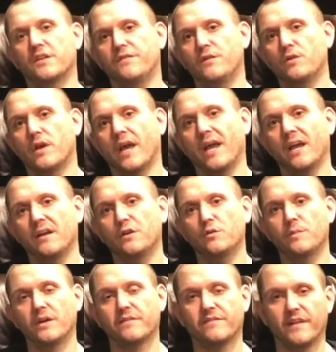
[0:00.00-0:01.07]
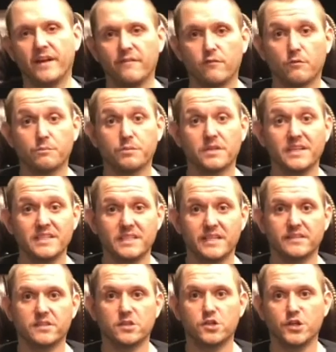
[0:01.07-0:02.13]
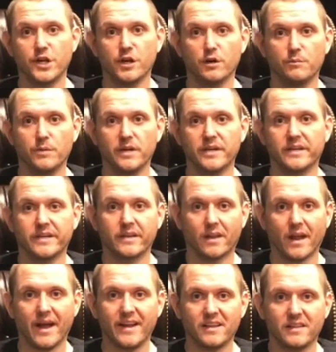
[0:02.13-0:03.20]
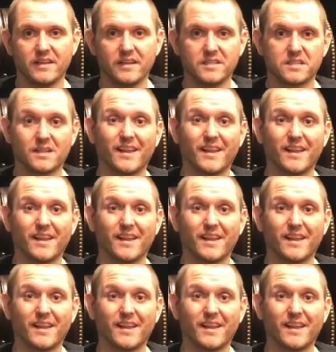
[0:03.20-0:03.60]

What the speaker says: If you can, do me a favor, please hit the share button and like this.